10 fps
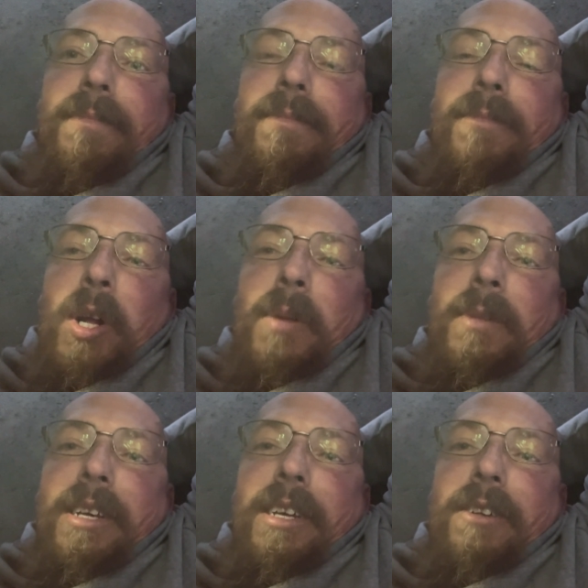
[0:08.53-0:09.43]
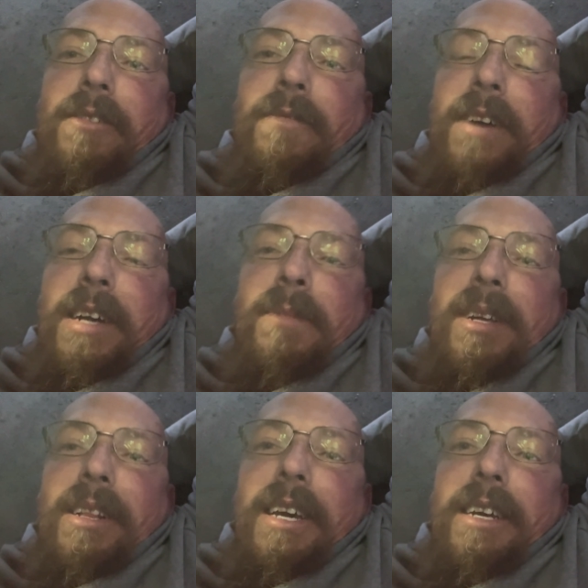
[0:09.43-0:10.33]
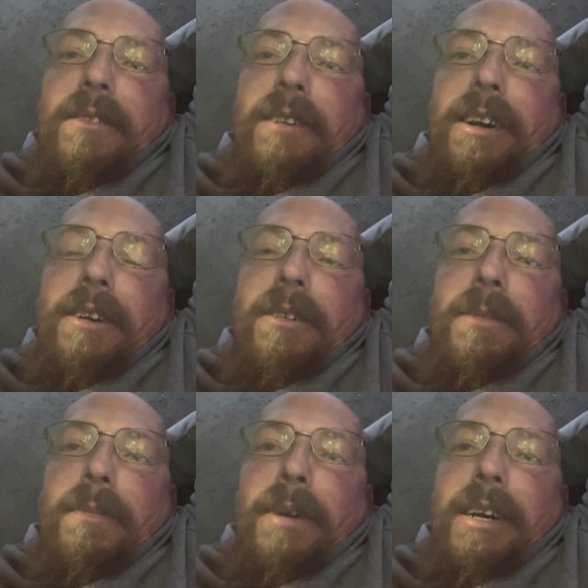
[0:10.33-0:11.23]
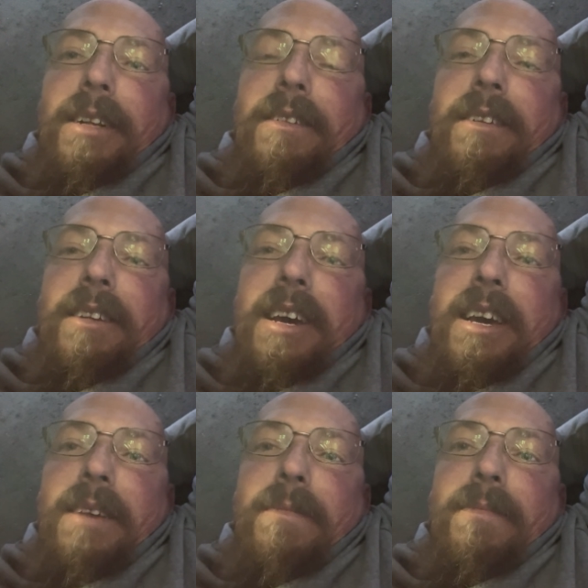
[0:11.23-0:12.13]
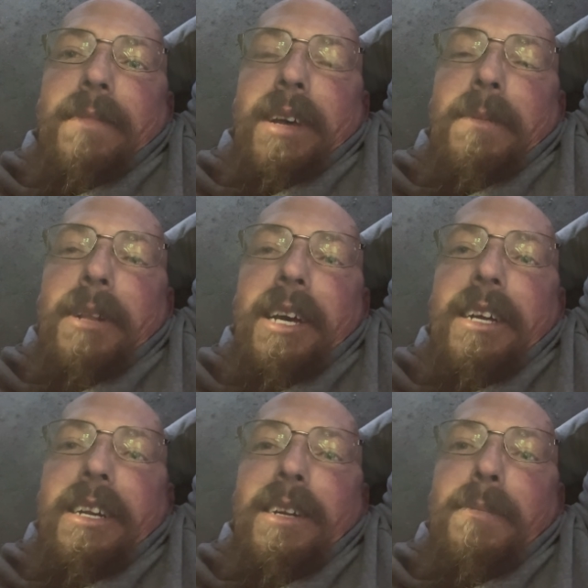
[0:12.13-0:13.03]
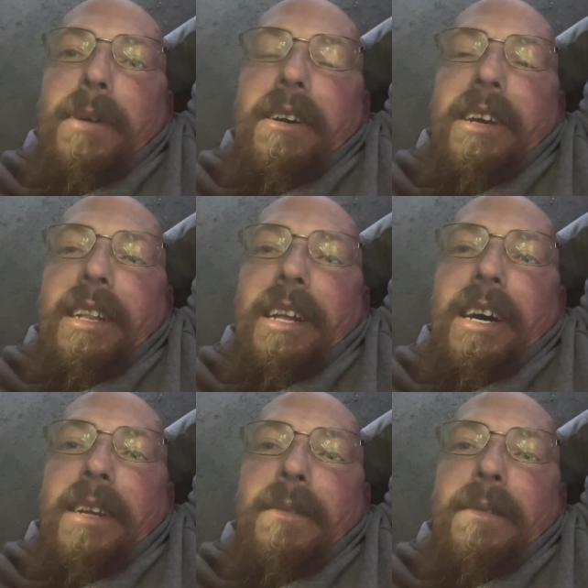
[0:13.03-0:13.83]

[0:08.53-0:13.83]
Normally you don't find me laying around, but today I'm laying in a parking lot.